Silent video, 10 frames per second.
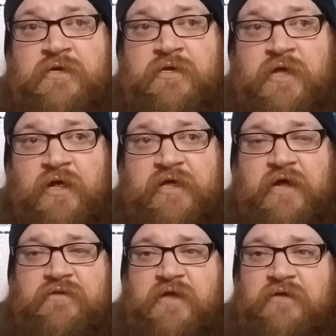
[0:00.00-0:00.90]

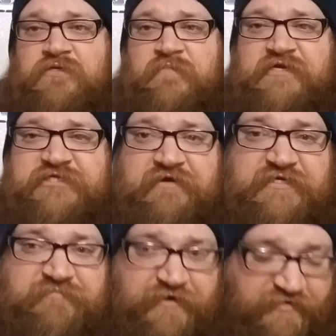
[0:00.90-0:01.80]
I'll do my Jerry
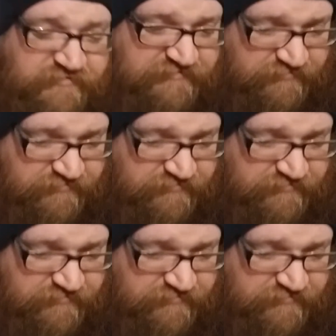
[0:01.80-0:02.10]
Springer's